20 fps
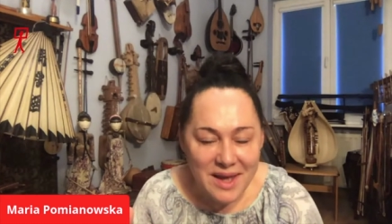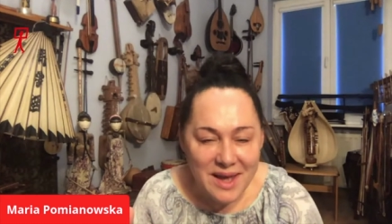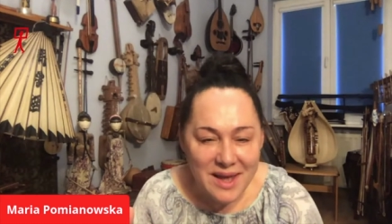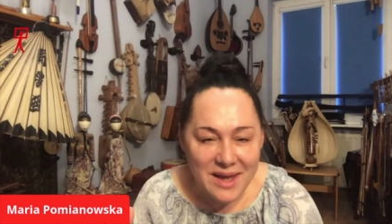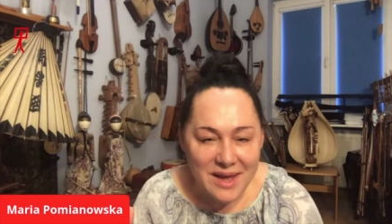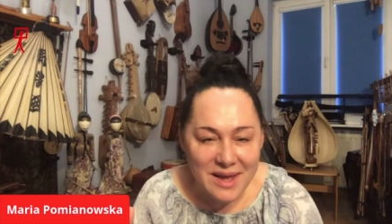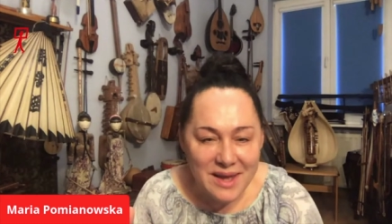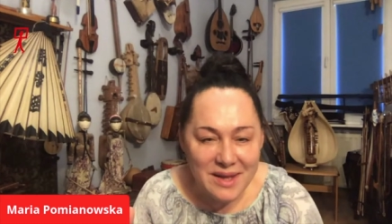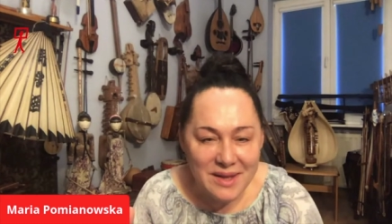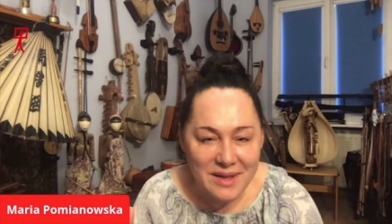
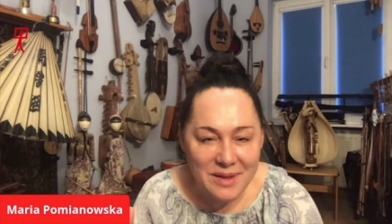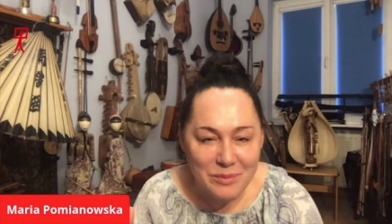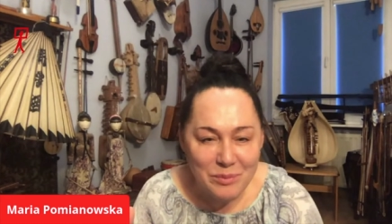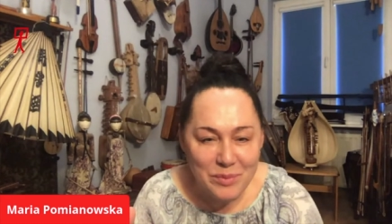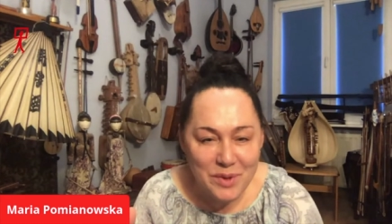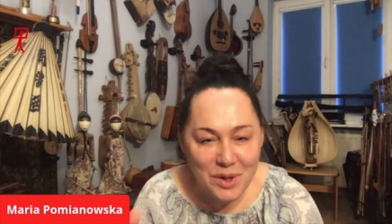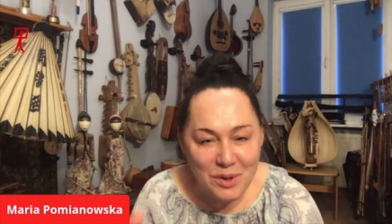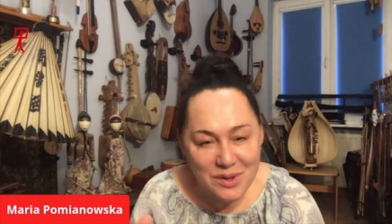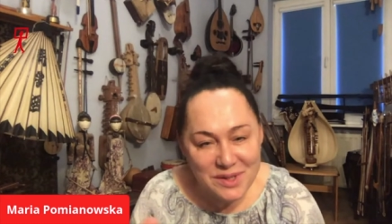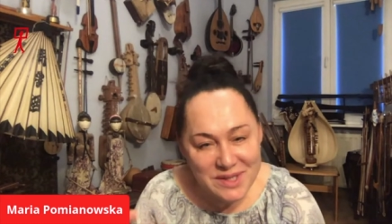uh,
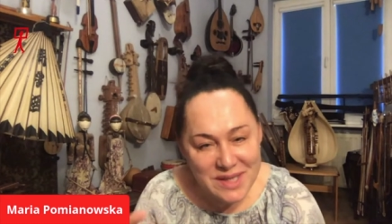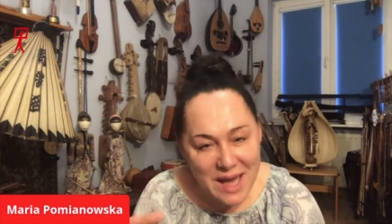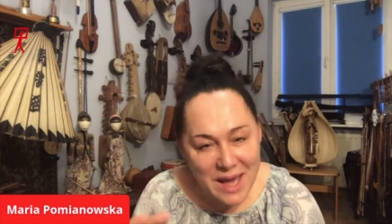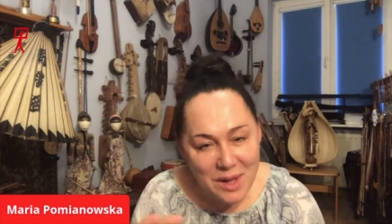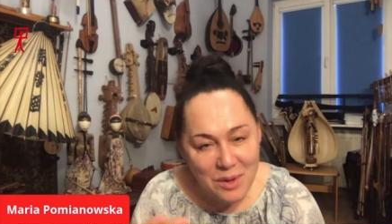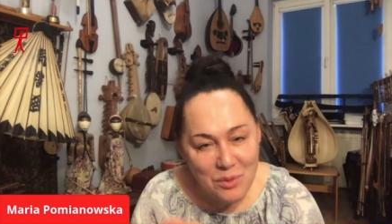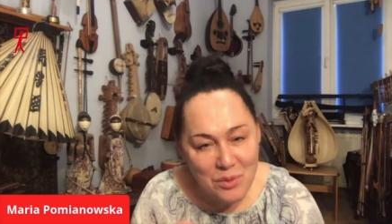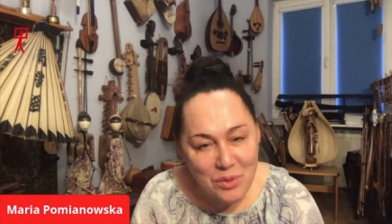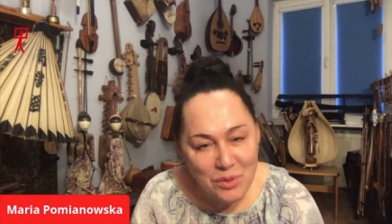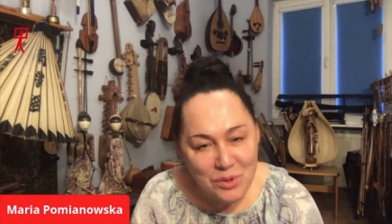because
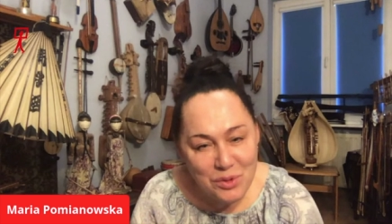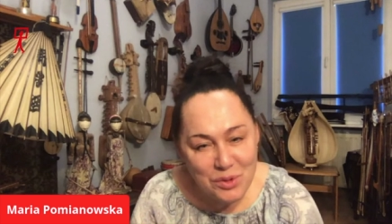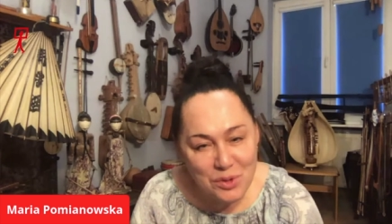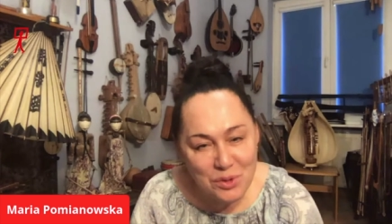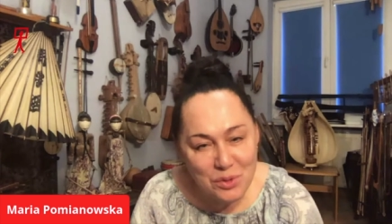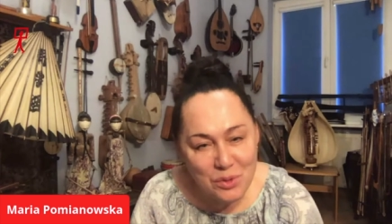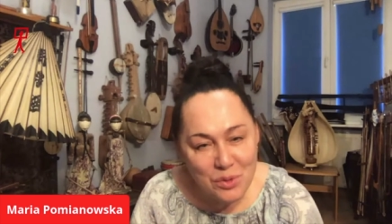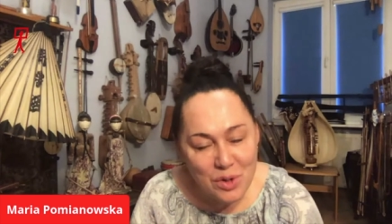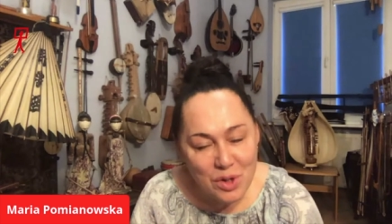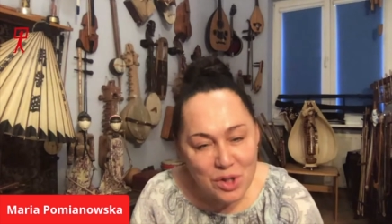I want
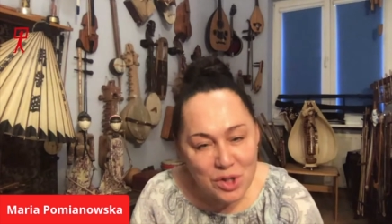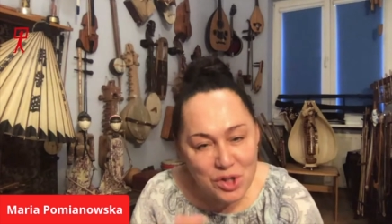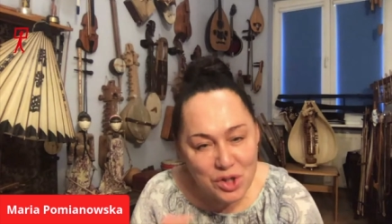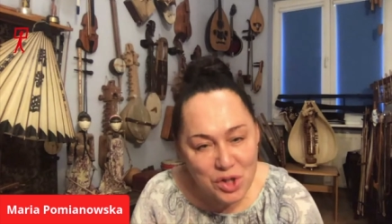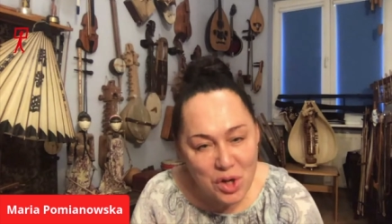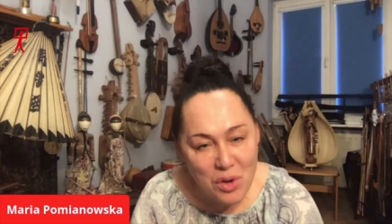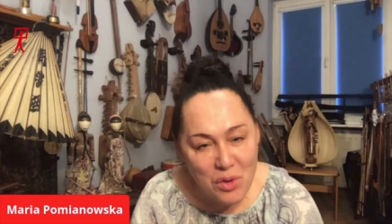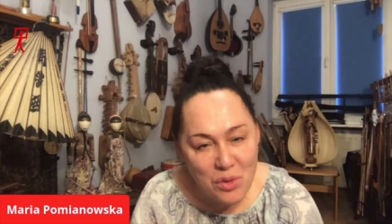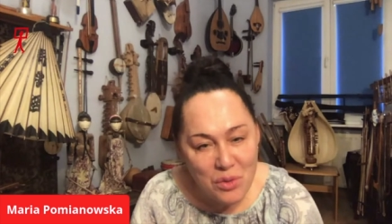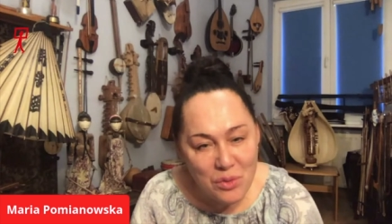to
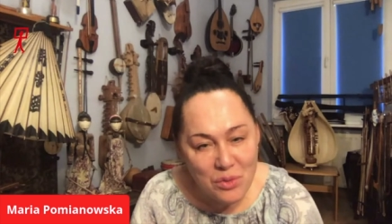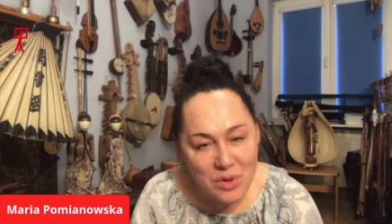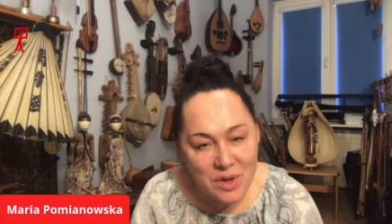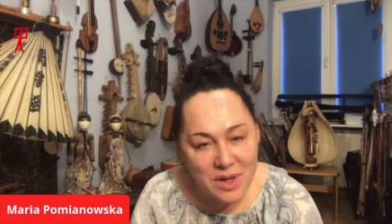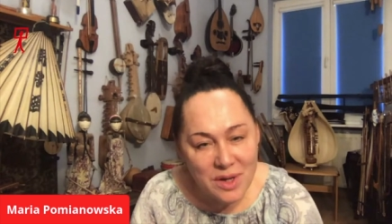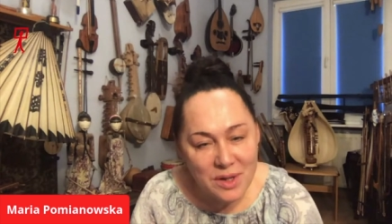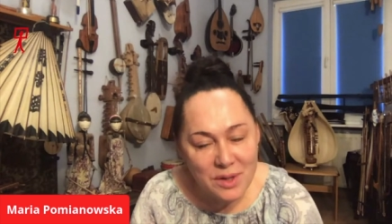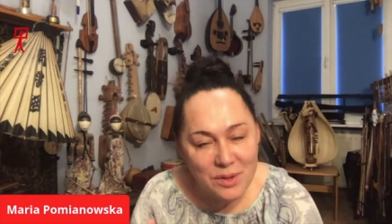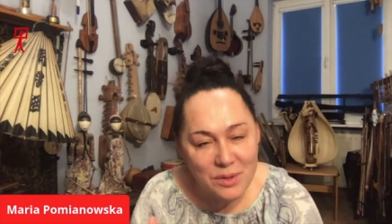show